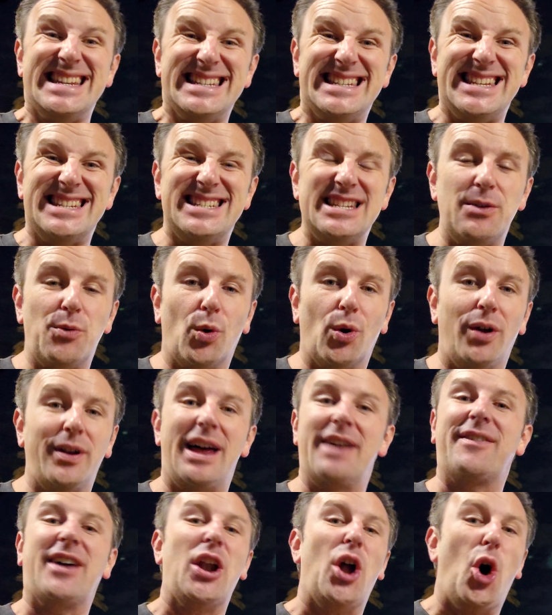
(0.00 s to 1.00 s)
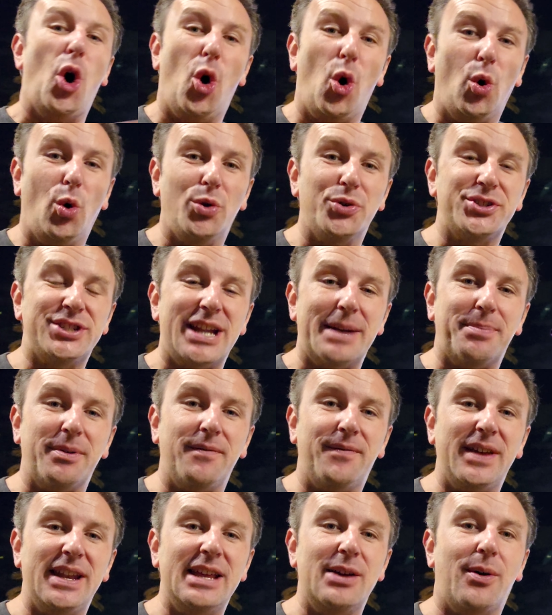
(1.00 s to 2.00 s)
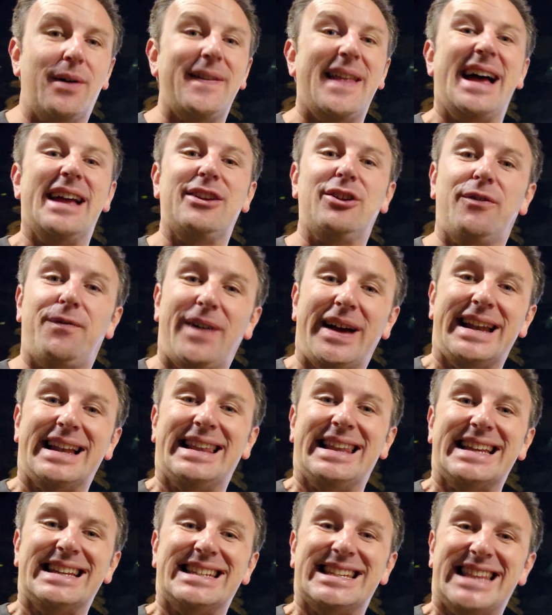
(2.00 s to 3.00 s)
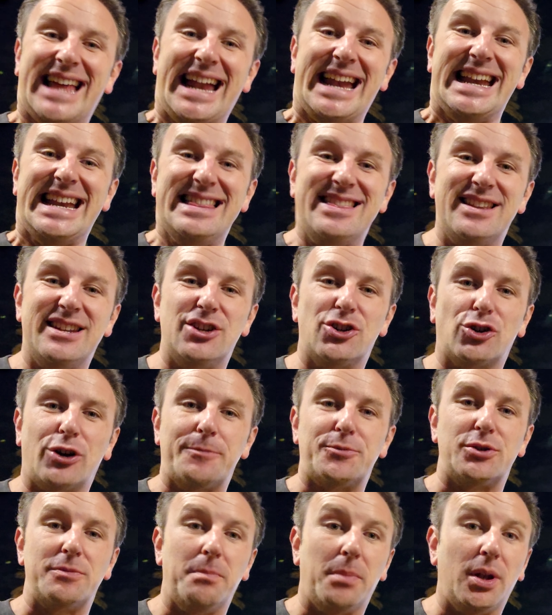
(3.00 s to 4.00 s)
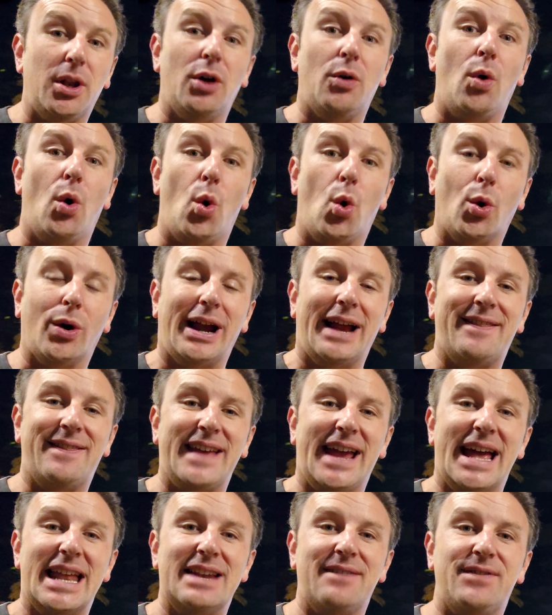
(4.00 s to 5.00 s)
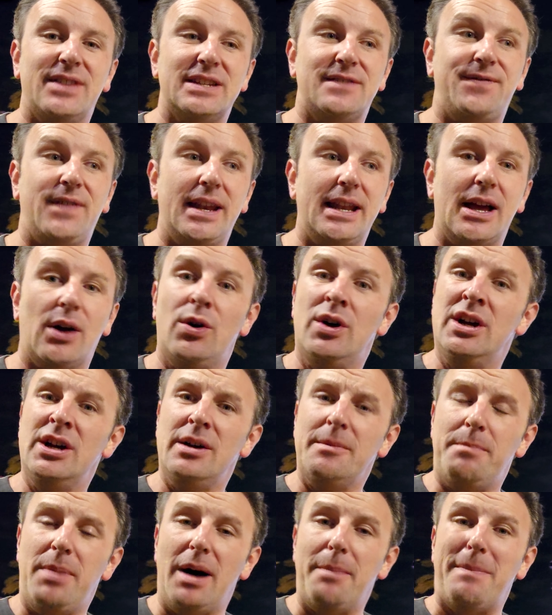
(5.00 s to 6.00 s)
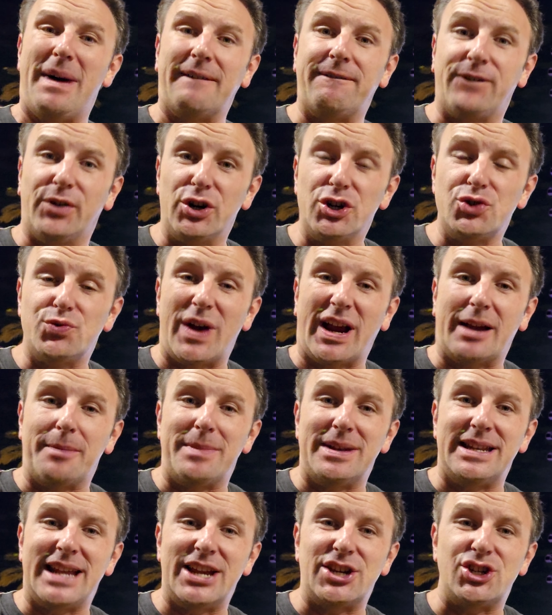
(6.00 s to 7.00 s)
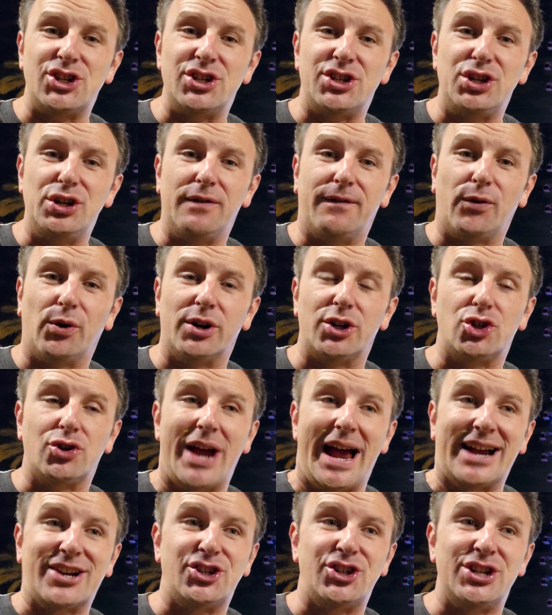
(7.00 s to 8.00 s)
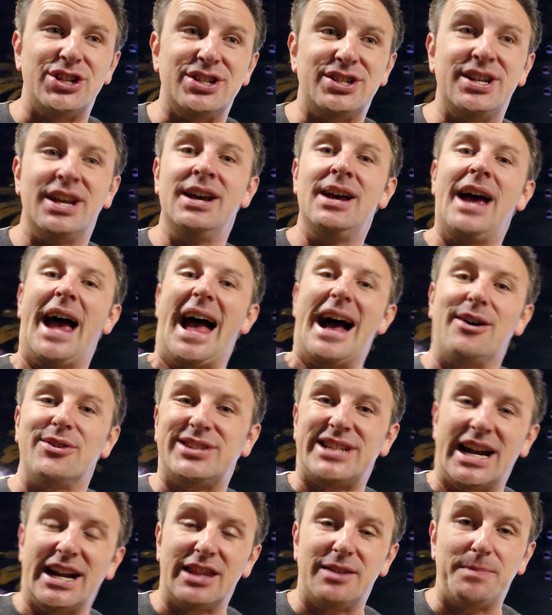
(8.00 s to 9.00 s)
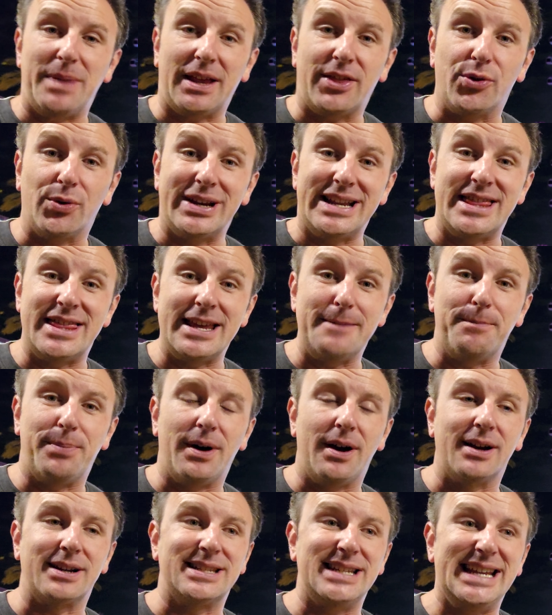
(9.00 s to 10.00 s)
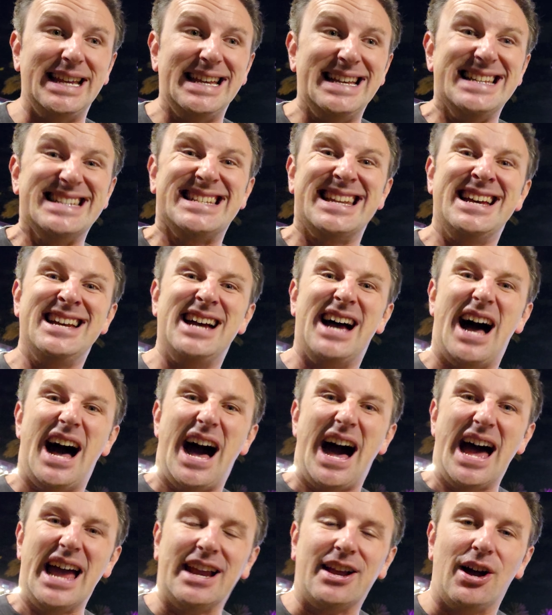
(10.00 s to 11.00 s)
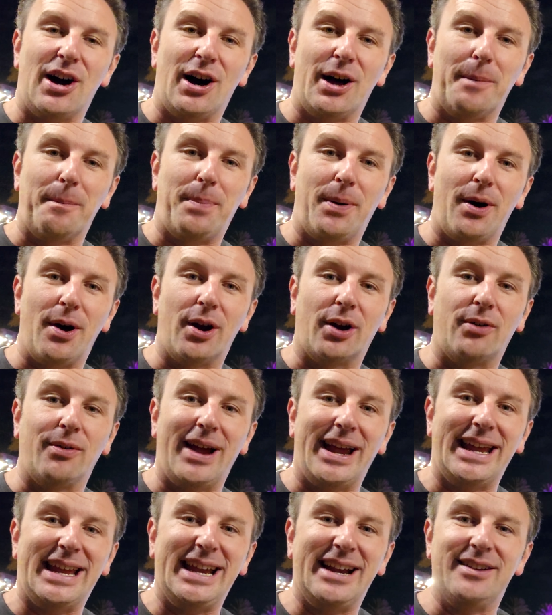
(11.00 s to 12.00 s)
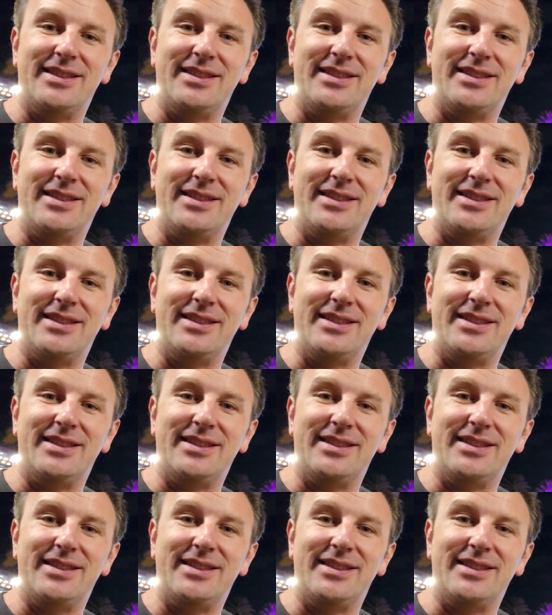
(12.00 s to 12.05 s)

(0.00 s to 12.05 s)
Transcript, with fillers: Disney World, I've got a whole separate video on that. You'll find a link to that in the description below or at the end of this video. But my first recommendation to you for attractions outside of the big three theme parks is Icon Park right here.